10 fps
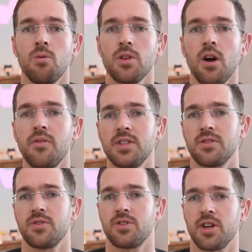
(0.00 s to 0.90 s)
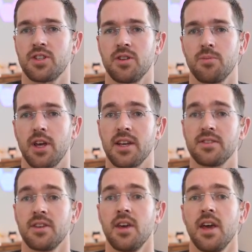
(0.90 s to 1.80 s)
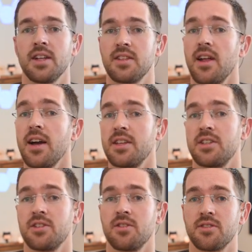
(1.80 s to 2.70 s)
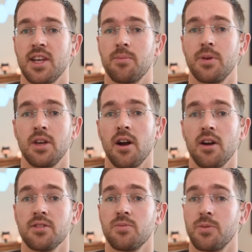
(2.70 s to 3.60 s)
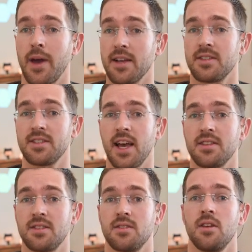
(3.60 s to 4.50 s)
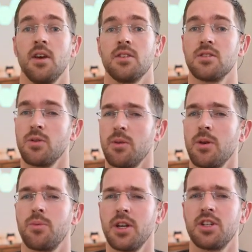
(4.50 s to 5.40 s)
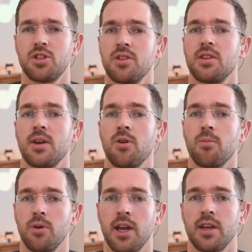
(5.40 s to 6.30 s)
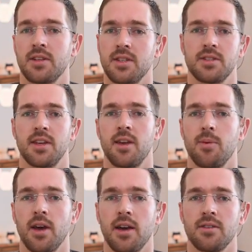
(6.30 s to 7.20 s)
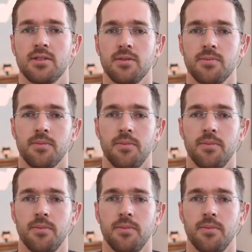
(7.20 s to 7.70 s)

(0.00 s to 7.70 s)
With all this infrastructure in place, it's a lot easier to accept PRs with passing tests, since we can be pretty sure that they won't break existing APIs.